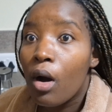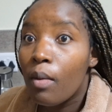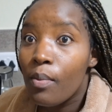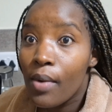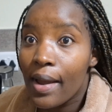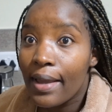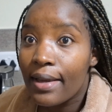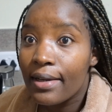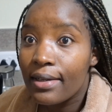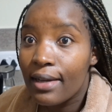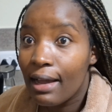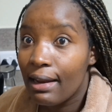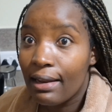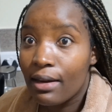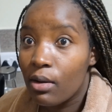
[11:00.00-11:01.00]
Homework,
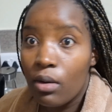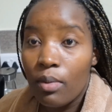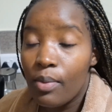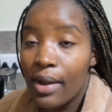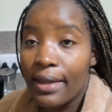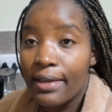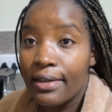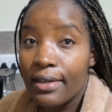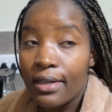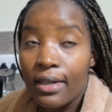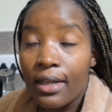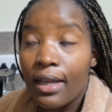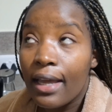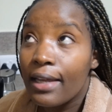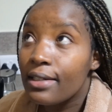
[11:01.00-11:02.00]
coloring homework,
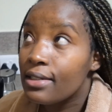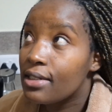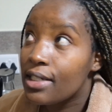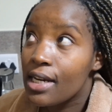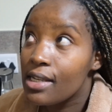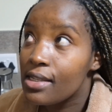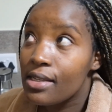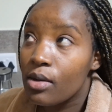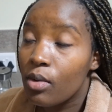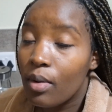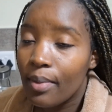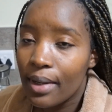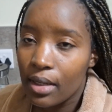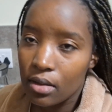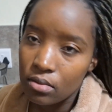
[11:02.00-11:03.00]
and tracing
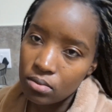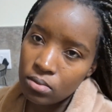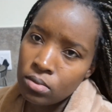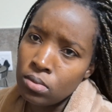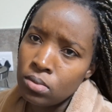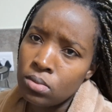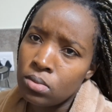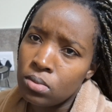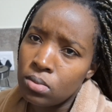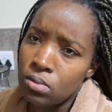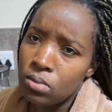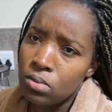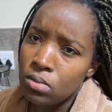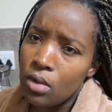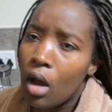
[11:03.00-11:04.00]
homework
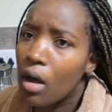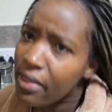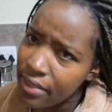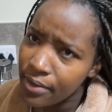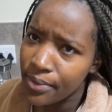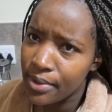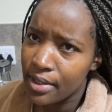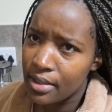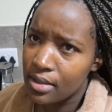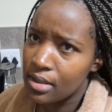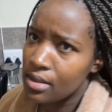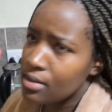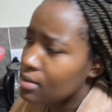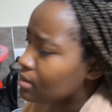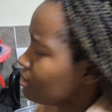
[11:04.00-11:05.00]
on the
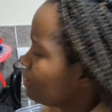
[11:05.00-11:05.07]
weekends.